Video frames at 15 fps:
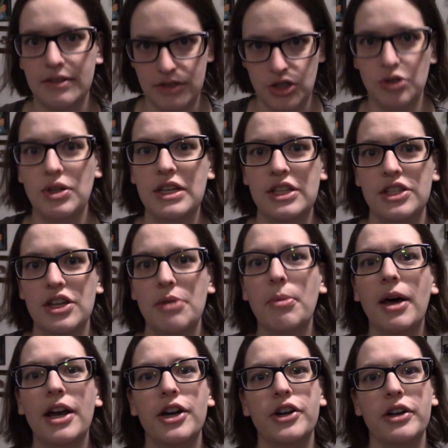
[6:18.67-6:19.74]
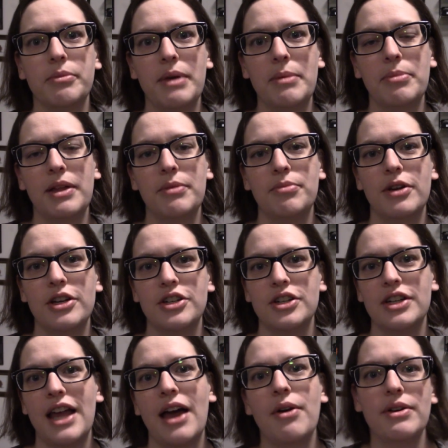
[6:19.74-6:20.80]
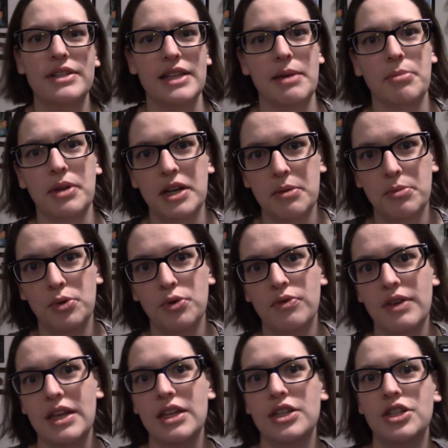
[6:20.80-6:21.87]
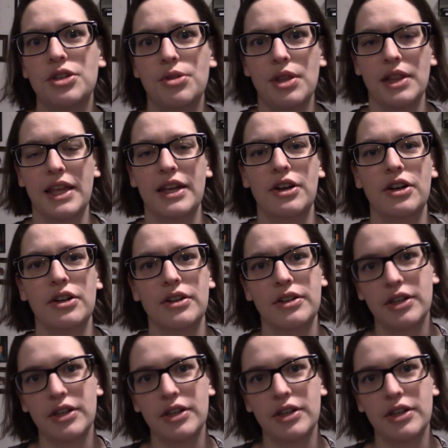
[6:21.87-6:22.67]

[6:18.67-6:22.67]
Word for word: do need to start monitoring my blood pressure now as I'm going to move into the later,